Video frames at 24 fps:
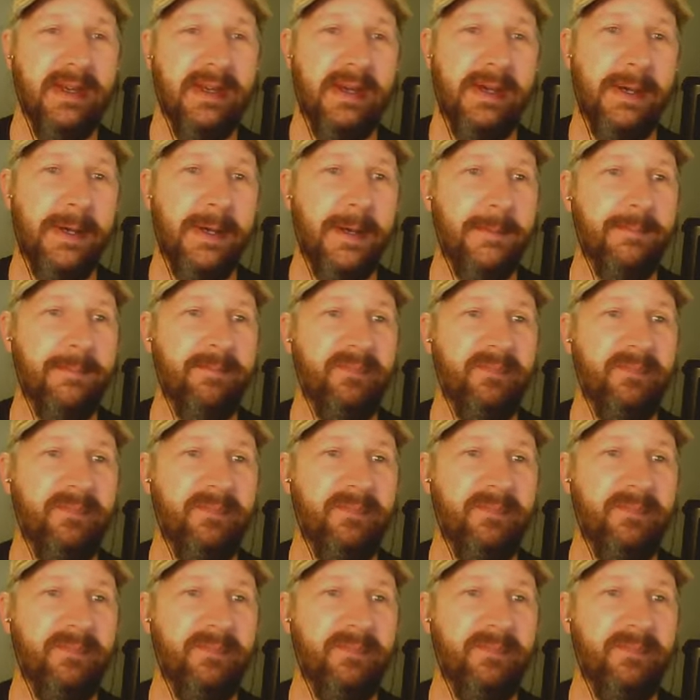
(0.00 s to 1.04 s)
Um,
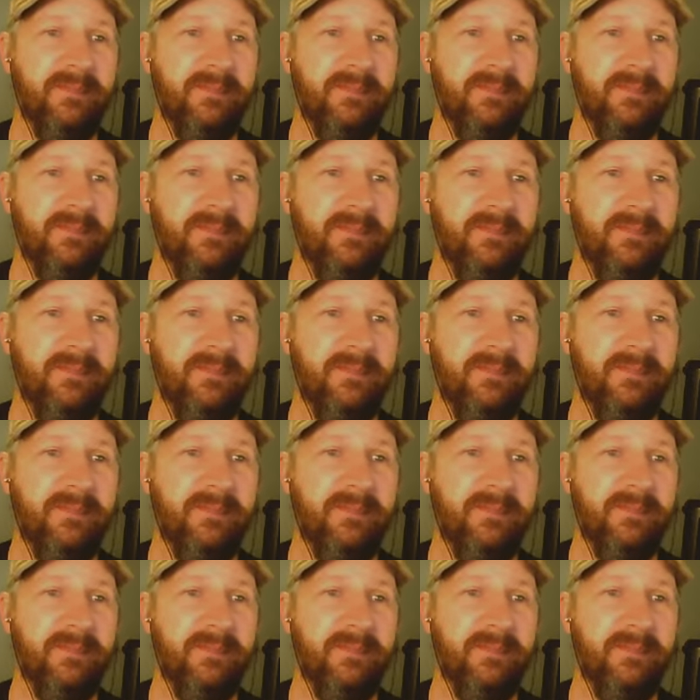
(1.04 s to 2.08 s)
still, you know, like